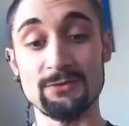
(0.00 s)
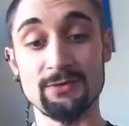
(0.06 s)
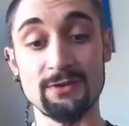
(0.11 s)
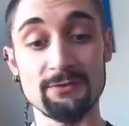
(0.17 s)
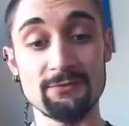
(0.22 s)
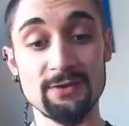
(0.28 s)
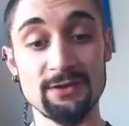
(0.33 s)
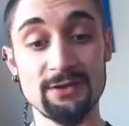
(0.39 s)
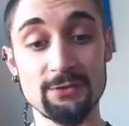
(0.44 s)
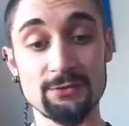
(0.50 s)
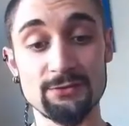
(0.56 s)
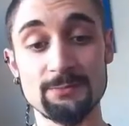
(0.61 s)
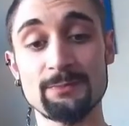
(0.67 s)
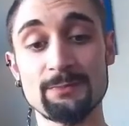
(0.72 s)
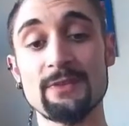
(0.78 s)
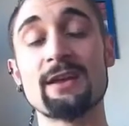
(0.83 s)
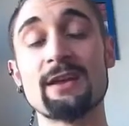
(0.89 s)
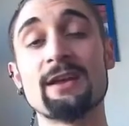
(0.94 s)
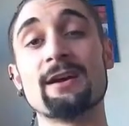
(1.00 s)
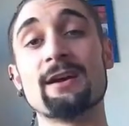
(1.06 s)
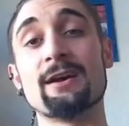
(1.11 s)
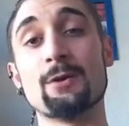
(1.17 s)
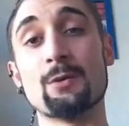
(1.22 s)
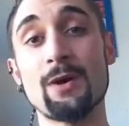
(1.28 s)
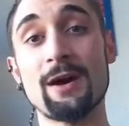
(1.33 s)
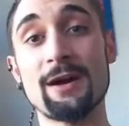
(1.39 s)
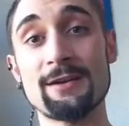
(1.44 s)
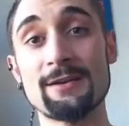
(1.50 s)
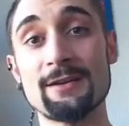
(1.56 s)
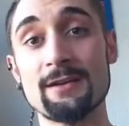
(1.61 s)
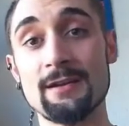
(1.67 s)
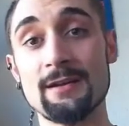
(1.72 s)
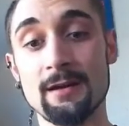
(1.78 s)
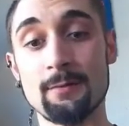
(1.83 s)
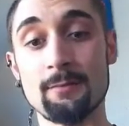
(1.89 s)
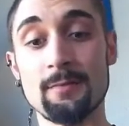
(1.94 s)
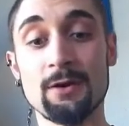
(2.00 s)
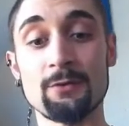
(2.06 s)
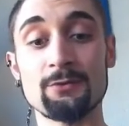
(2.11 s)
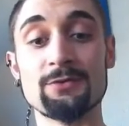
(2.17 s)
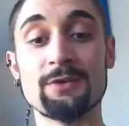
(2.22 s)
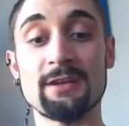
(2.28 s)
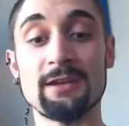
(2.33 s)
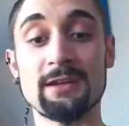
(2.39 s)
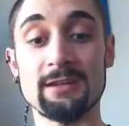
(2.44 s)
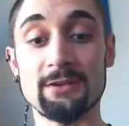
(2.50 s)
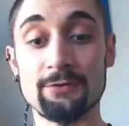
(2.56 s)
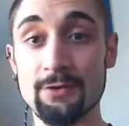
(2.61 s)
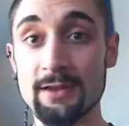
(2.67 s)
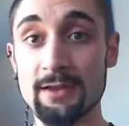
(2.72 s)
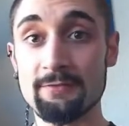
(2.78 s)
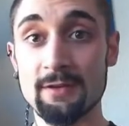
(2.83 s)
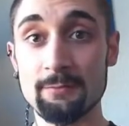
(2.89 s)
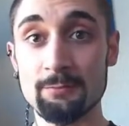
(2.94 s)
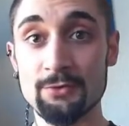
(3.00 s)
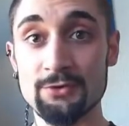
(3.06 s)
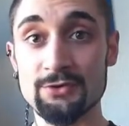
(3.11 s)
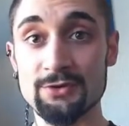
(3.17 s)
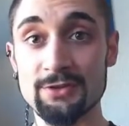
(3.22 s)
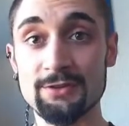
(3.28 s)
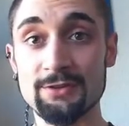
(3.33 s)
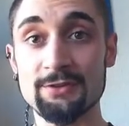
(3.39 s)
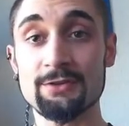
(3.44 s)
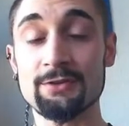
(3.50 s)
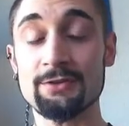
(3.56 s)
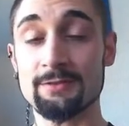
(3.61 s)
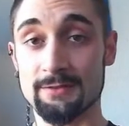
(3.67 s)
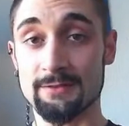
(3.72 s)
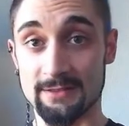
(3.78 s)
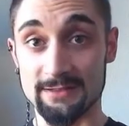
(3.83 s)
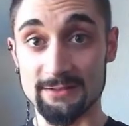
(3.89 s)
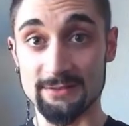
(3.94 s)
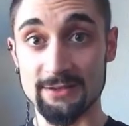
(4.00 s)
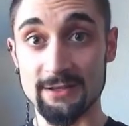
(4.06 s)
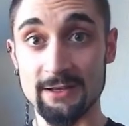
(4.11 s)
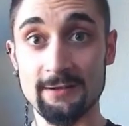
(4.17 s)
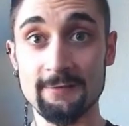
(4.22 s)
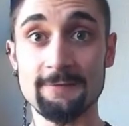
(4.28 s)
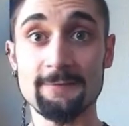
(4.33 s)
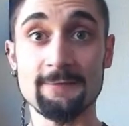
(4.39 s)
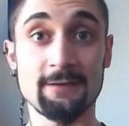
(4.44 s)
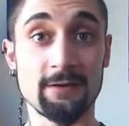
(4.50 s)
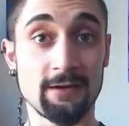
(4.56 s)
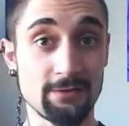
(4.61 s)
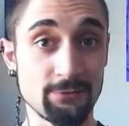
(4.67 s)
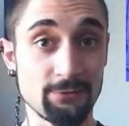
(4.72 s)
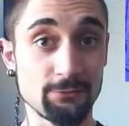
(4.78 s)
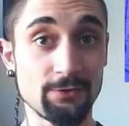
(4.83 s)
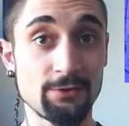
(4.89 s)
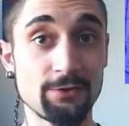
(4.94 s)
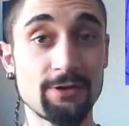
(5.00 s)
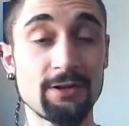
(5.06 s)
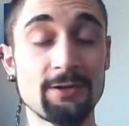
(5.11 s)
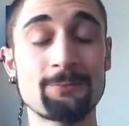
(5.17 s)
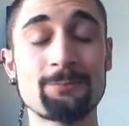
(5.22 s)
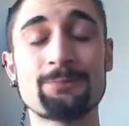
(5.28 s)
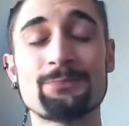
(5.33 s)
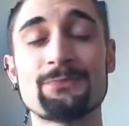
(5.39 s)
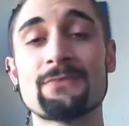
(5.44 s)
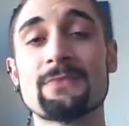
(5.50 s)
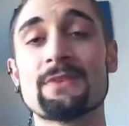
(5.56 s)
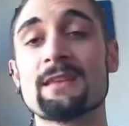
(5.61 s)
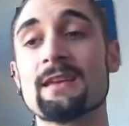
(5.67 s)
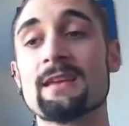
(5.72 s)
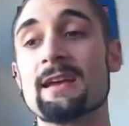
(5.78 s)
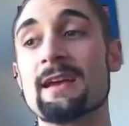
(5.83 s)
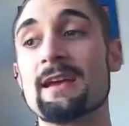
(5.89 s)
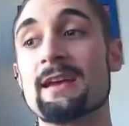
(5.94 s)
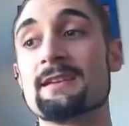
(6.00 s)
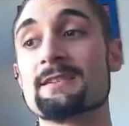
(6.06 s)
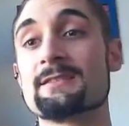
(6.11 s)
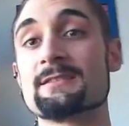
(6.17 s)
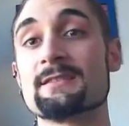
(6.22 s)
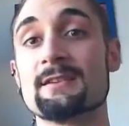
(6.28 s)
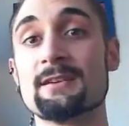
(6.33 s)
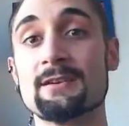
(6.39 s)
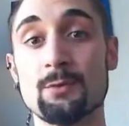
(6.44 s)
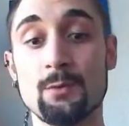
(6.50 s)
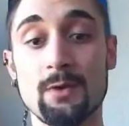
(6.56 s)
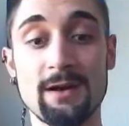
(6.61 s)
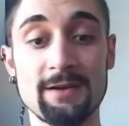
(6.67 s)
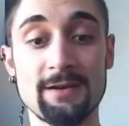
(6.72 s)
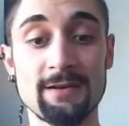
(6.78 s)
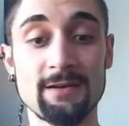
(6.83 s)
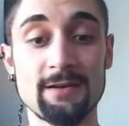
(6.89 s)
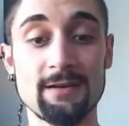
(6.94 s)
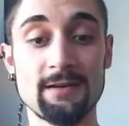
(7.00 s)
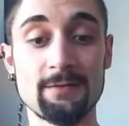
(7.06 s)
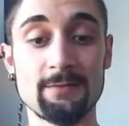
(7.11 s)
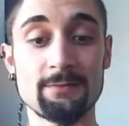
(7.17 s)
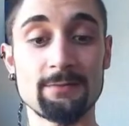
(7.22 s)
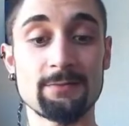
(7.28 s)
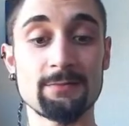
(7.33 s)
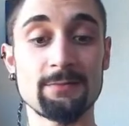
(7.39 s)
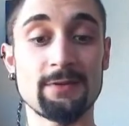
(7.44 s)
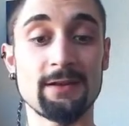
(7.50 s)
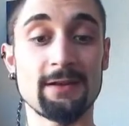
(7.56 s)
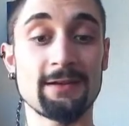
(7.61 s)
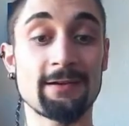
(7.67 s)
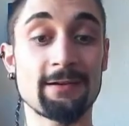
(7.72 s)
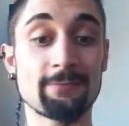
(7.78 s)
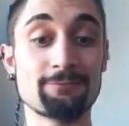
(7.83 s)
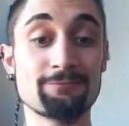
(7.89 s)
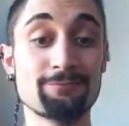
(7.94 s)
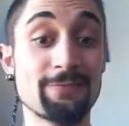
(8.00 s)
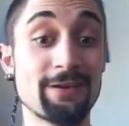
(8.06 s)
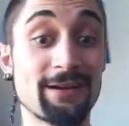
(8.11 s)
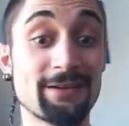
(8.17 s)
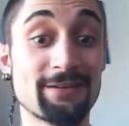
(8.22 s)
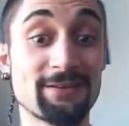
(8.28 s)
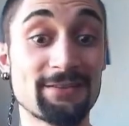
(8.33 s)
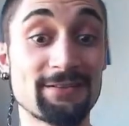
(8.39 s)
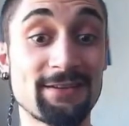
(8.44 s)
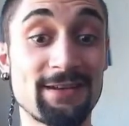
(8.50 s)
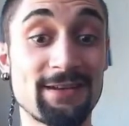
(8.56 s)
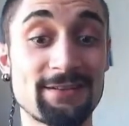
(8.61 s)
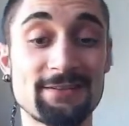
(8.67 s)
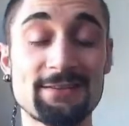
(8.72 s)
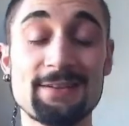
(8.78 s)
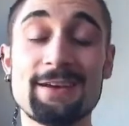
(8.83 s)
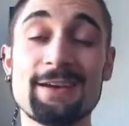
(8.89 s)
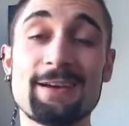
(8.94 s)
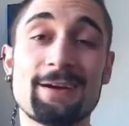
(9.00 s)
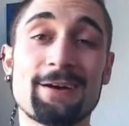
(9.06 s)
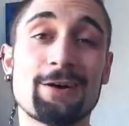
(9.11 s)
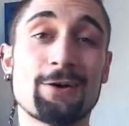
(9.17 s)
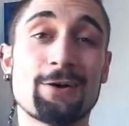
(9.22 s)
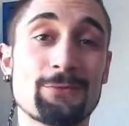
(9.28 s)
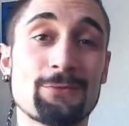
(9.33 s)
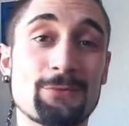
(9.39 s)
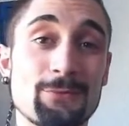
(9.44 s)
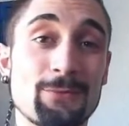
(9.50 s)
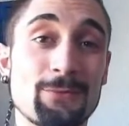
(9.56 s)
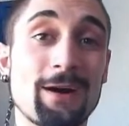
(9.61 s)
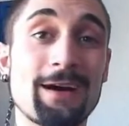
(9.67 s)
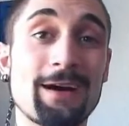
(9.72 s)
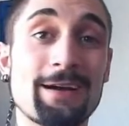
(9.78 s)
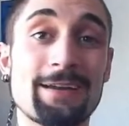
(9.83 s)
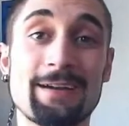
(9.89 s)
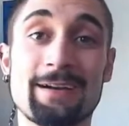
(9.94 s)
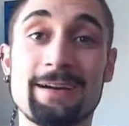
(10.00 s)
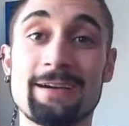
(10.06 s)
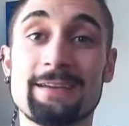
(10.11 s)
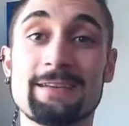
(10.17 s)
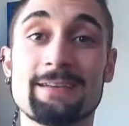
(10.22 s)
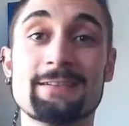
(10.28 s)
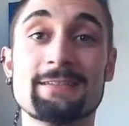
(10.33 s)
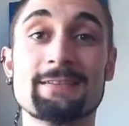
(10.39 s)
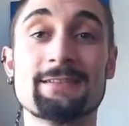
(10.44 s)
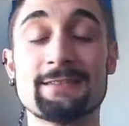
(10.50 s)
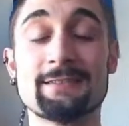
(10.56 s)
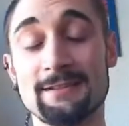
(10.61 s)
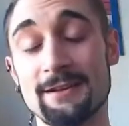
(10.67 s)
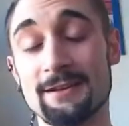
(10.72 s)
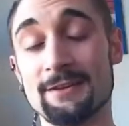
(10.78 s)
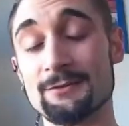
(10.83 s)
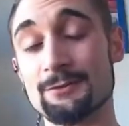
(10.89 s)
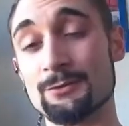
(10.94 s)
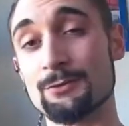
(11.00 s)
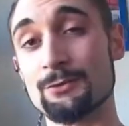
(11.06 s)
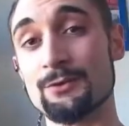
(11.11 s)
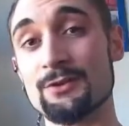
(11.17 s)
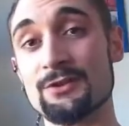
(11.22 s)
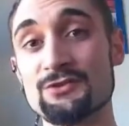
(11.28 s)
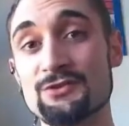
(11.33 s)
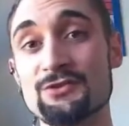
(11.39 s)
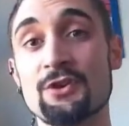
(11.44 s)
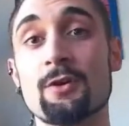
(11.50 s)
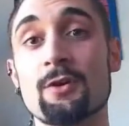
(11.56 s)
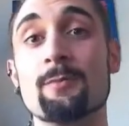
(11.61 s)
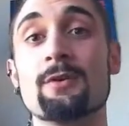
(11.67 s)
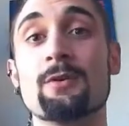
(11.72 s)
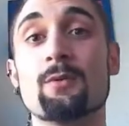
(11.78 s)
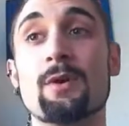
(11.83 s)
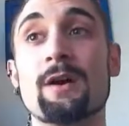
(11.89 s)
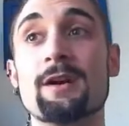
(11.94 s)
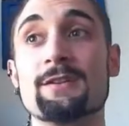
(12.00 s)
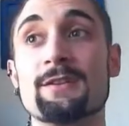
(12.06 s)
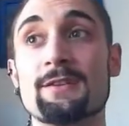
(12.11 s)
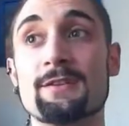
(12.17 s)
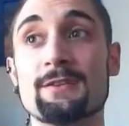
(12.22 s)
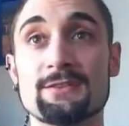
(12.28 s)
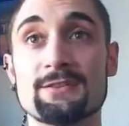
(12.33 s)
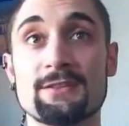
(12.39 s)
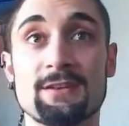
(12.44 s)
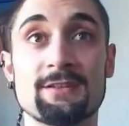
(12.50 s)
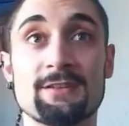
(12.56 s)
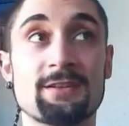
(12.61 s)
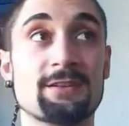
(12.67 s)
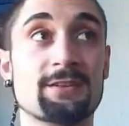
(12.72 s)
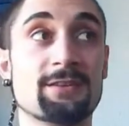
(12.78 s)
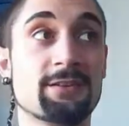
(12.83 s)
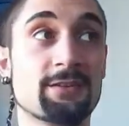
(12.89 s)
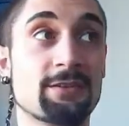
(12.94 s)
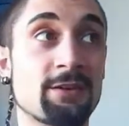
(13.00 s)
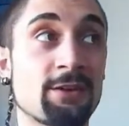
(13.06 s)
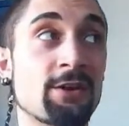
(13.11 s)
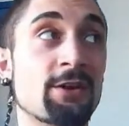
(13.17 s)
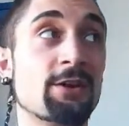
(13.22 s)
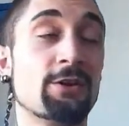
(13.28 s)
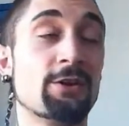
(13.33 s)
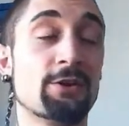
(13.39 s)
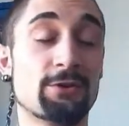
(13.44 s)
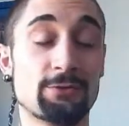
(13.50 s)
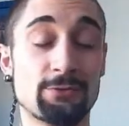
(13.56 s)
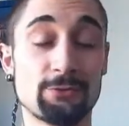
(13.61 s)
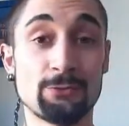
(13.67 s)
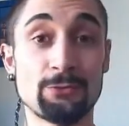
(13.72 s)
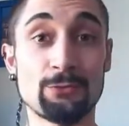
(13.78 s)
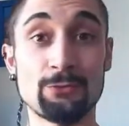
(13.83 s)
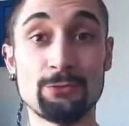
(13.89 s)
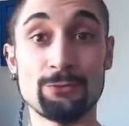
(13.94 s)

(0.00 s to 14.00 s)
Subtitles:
videos. One about the engraving procedure itself, a tutorial, and one behind the scenes of why I decided to do this job, why I decided to